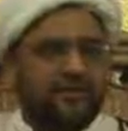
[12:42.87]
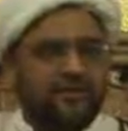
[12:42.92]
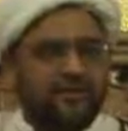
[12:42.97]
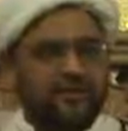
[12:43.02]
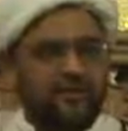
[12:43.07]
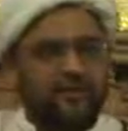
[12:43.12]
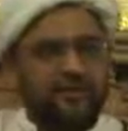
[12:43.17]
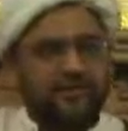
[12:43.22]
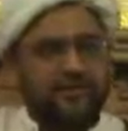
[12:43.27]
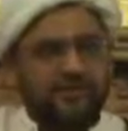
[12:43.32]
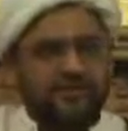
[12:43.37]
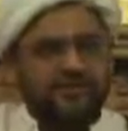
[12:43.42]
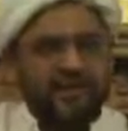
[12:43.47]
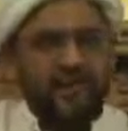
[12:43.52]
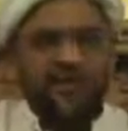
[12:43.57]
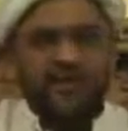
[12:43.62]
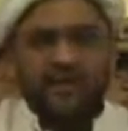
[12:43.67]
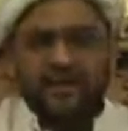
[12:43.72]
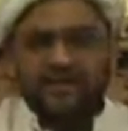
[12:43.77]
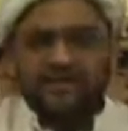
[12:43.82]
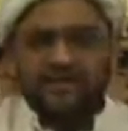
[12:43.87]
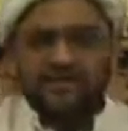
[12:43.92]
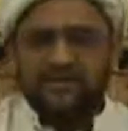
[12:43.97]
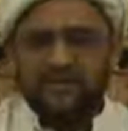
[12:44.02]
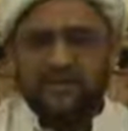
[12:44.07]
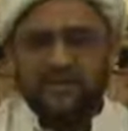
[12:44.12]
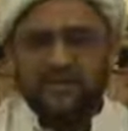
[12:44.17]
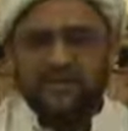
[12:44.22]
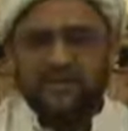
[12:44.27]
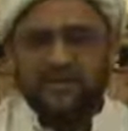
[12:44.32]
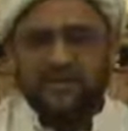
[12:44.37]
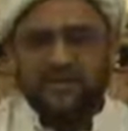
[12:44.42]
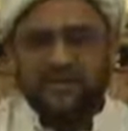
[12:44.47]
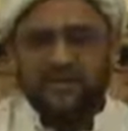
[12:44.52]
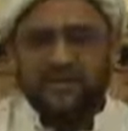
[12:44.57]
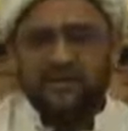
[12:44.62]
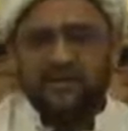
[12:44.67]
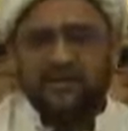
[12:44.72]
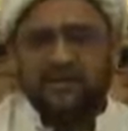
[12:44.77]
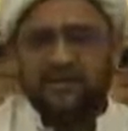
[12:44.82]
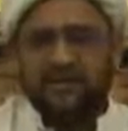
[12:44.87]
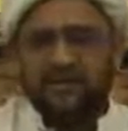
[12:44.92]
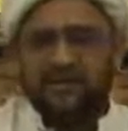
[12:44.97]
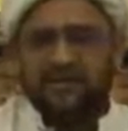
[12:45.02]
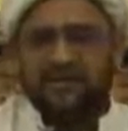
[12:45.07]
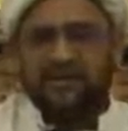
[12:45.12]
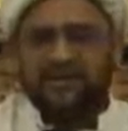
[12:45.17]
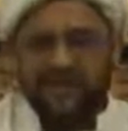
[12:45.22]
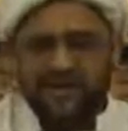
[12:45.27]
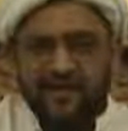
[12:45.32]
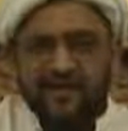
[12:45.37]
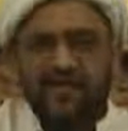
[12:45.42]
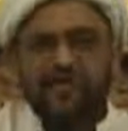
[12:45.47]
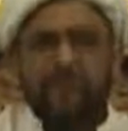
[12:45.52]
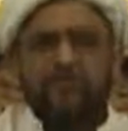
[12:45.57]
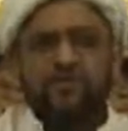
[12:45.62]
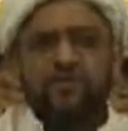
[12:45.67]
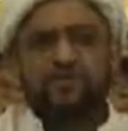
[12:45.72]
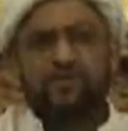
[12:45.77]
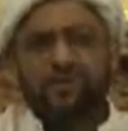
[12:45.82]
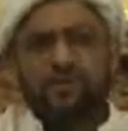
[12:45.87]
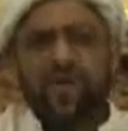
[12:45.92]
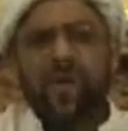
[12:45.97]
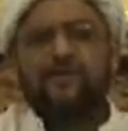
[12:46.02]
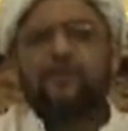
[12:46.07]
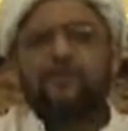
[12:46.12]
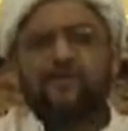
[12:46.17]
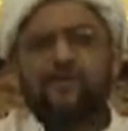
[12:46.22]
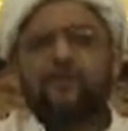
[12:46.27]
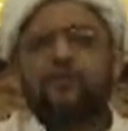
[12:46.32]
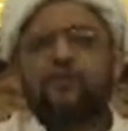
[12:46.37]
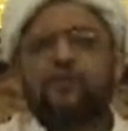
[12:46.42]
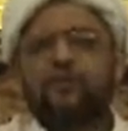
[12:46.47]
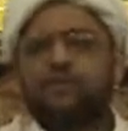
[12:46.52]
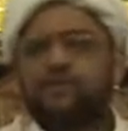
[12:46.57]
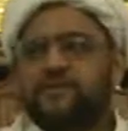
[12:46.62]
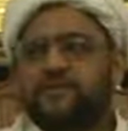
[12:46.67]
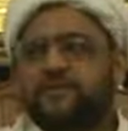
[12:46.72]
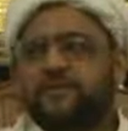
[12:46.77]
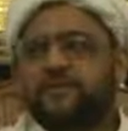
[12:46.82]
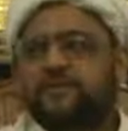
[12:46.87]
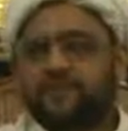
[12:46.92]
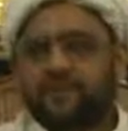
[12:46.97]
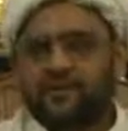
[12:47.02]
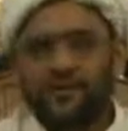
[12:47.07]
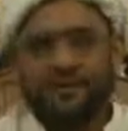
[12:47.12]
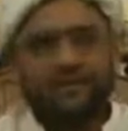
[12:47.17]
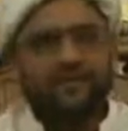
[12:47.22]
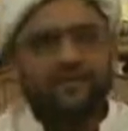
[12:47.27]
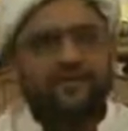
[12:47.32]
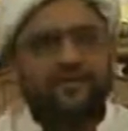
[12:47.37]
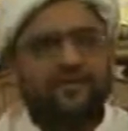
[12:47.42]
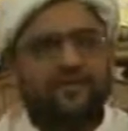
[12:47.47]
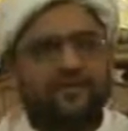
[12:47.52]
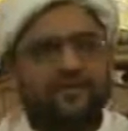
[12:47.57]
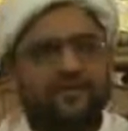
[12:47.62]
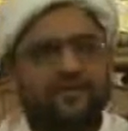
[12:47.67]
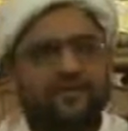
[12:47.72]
to say that, listen, here we should have some sort of sympathy